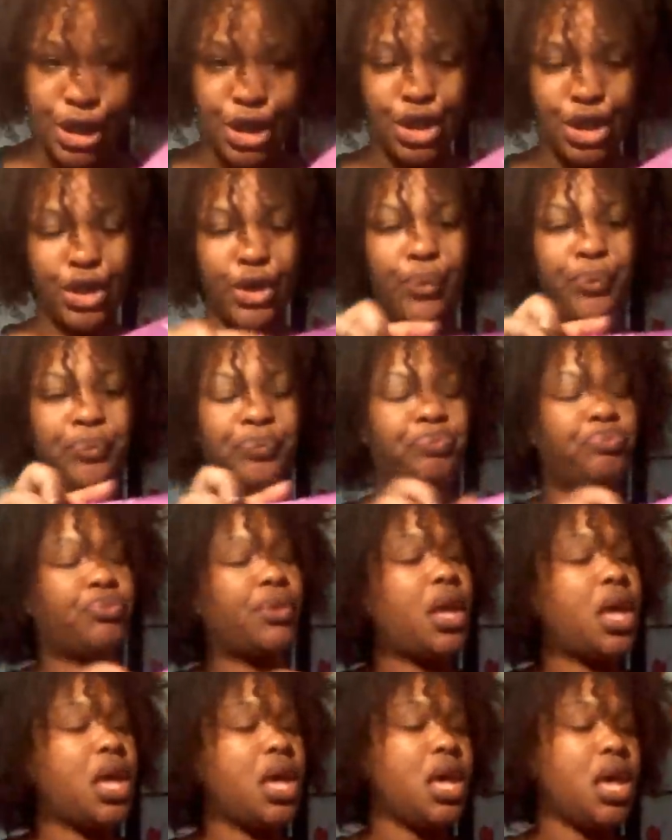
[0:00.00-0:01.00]
to do.
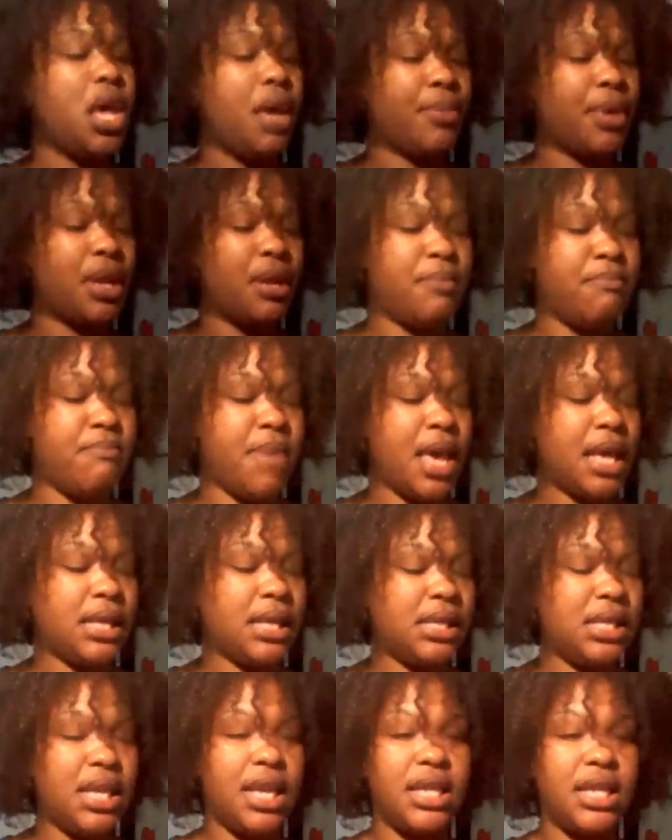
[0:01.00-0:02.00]
I'm going to
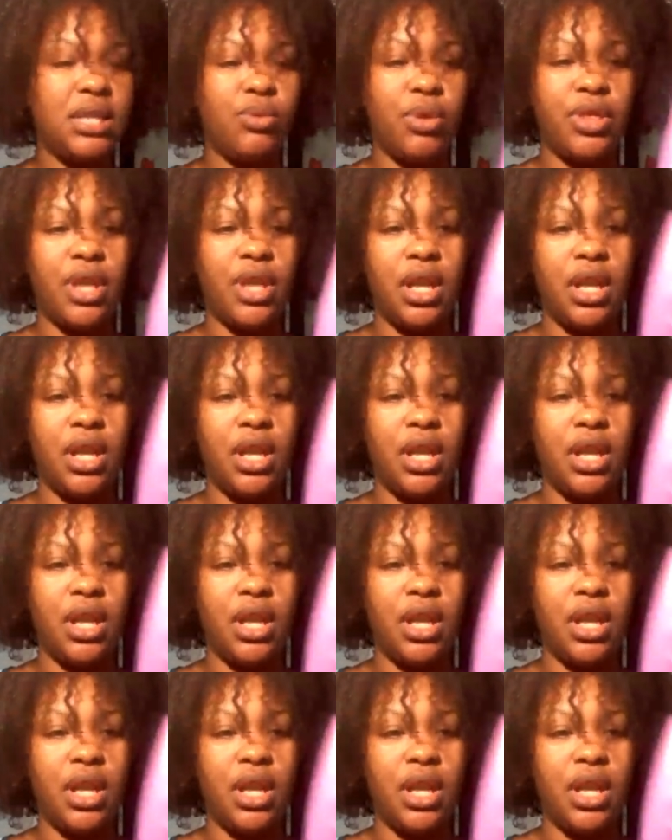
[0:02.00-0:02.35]
mix this with